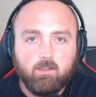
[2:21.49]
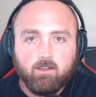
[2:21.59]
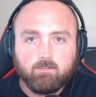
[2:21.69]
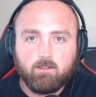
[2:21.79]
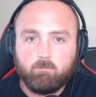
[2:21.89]

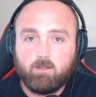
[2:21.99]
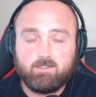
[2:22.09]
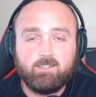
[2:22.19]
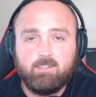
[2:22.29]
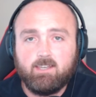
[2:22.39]
Next up, at
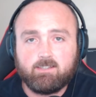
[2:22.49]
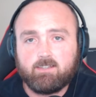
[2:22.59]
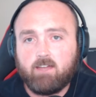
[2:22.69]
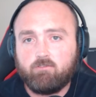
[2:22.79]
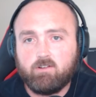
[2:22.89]
CES
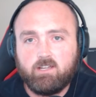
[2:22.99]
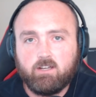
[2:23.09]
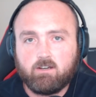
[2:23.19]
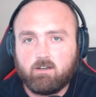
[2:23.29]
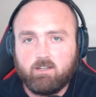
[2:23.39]
every
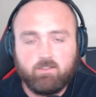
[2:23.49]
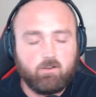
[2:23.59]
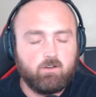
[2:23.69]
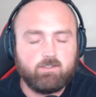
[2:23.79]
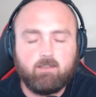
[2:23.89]
year,
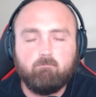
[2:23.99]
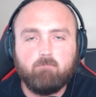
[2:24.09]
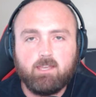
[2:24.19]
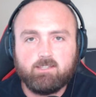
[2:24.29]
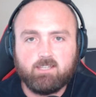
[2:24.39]
there is
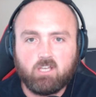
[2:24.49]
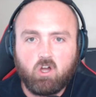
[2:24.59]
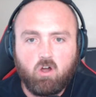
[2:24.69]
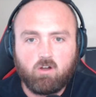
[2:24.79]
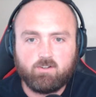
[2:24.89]
amazing
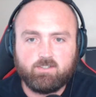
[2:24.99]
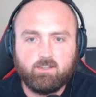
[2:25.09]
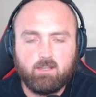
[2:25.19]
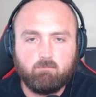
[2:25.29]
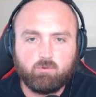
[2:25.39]
cars
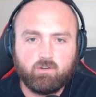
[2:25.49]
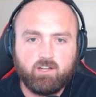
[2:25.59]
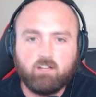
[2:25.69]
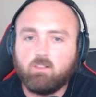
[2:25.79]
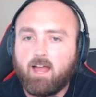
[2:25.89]
that they
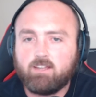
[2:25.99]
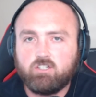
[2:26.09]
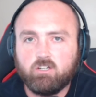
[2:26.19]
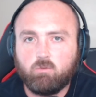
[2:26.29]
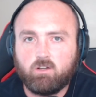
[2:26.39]
bring. Last
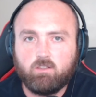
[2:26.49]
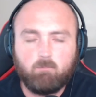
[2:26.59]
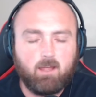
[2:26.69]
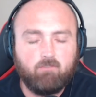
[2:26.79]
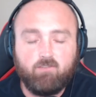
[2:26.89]
year, one of
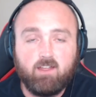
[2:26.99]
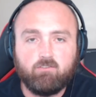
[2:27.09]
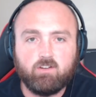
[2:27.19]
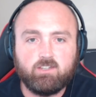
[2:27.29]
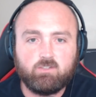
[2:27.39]
my
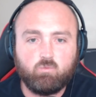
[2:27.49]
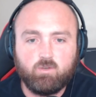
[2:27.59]
favorites